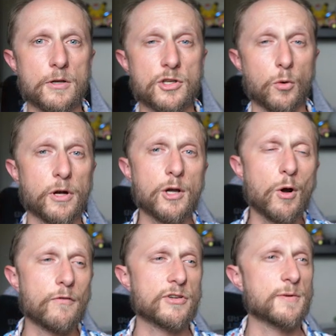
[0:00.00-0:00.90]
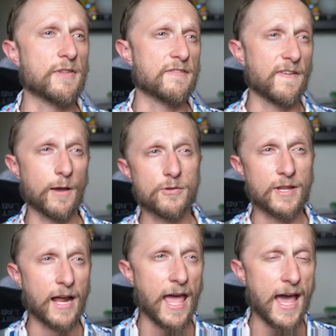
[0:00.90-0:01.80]
So we're going to go over some of the fails
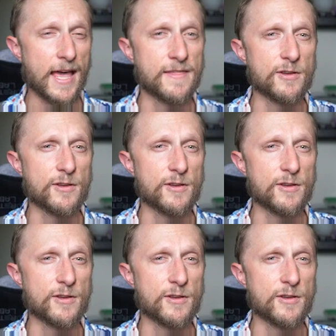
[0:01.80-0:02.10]
that I had.